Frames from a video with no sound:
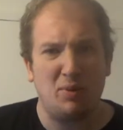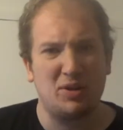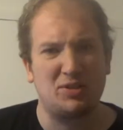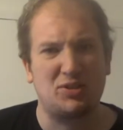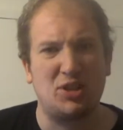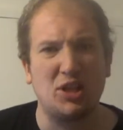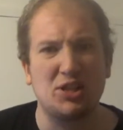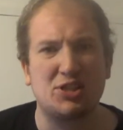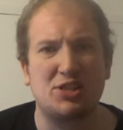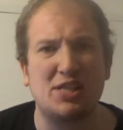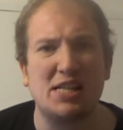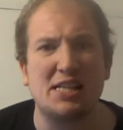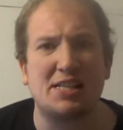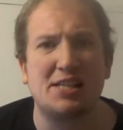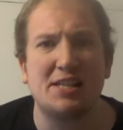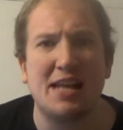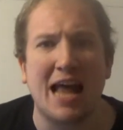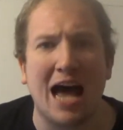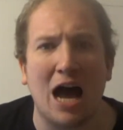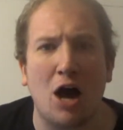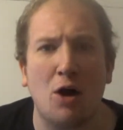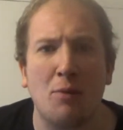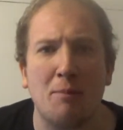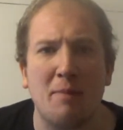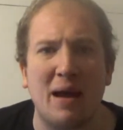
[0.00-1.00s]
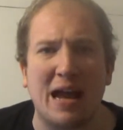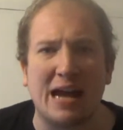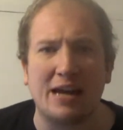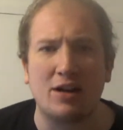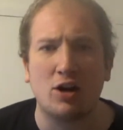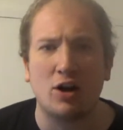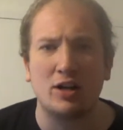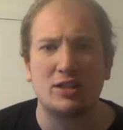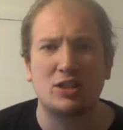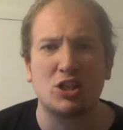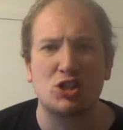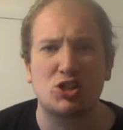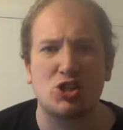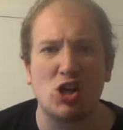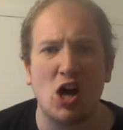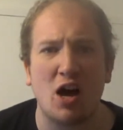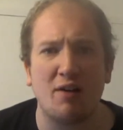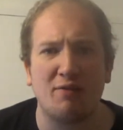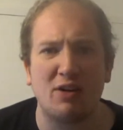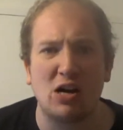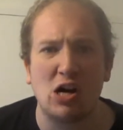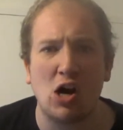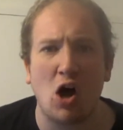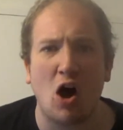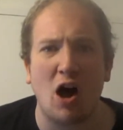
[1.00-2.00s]
But does this now mean I
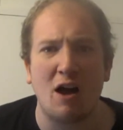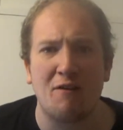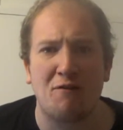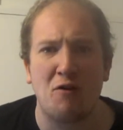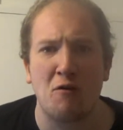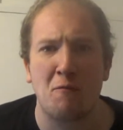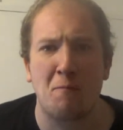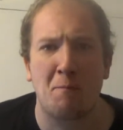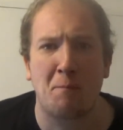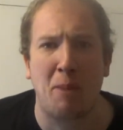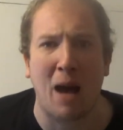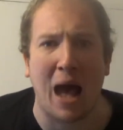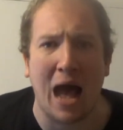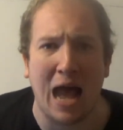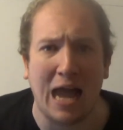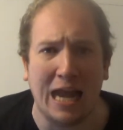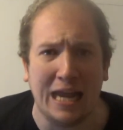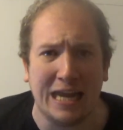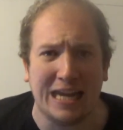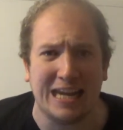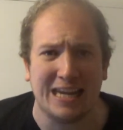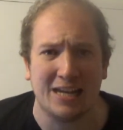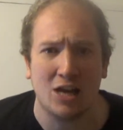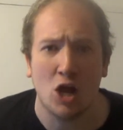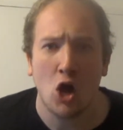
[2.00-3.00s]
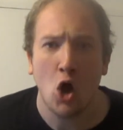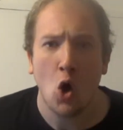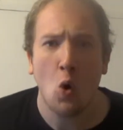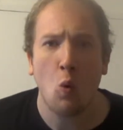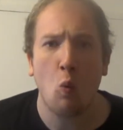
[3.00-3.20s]
deserve a life of pain,